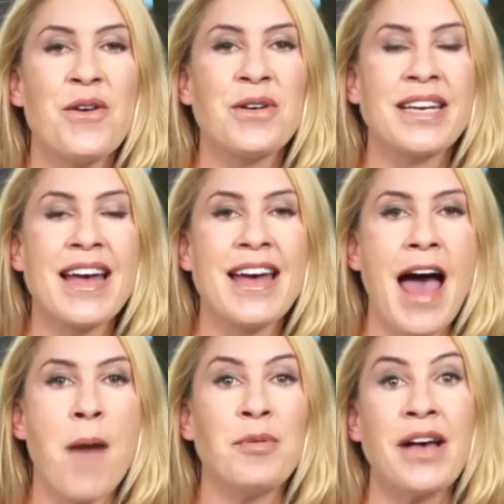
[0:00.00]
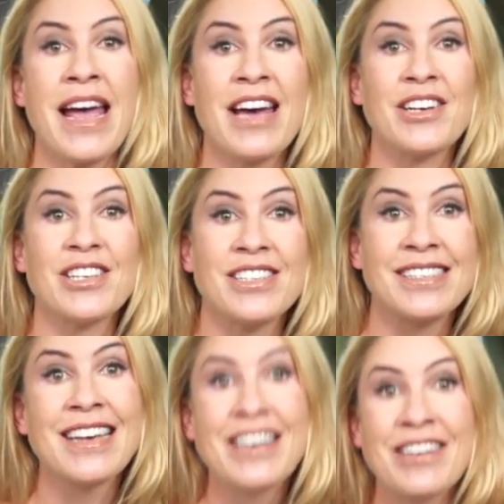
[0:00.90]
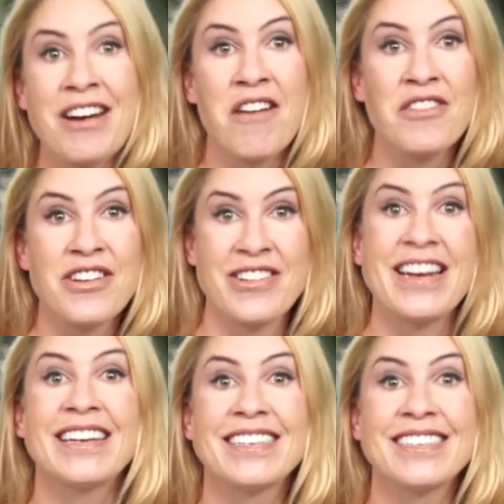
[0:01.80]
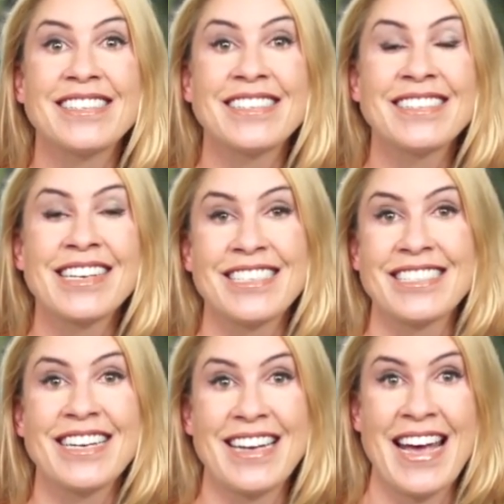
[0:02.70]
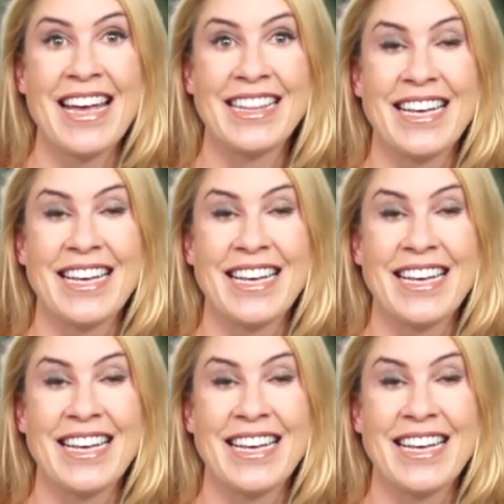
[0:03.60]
Okay, Apple haters, cover your ears because you're going to hate